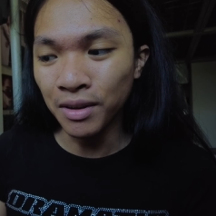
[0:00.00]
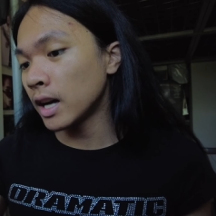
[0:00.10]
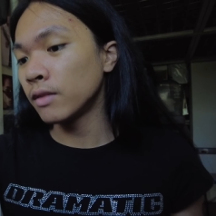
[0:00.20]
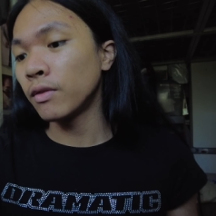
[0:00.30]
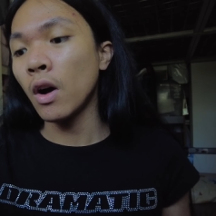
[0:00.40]

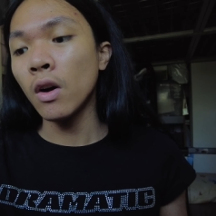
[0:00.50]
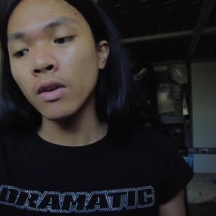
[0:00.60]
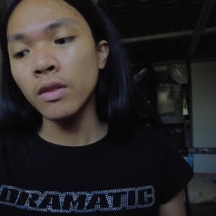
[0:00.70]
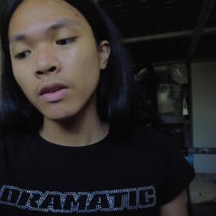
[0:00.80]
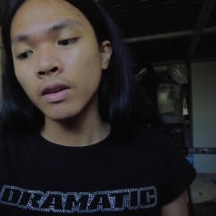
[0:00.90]
Out of
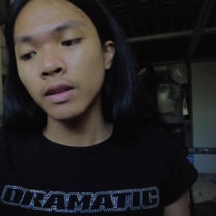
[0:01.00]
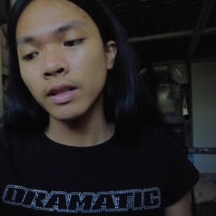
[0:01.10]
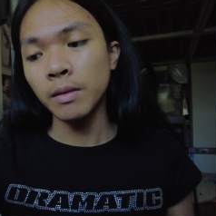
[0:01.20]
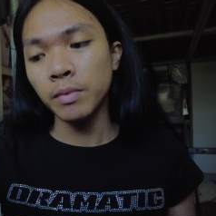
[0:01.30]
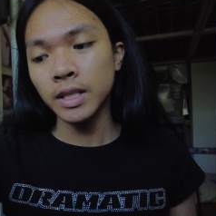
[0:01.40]
all the
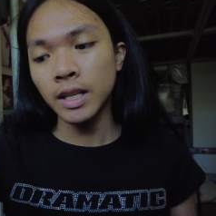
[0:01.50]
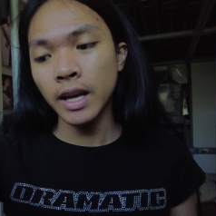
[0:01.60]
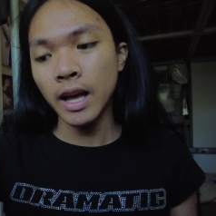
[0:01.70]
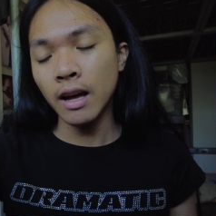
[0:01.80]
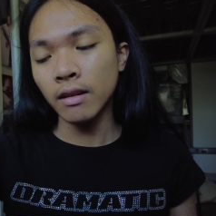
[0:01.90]
lippies that I
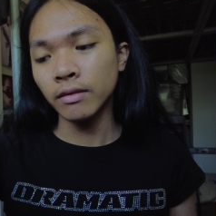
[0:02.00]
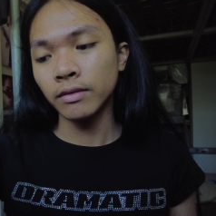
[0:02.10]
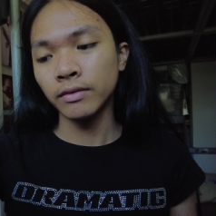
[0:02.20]
have,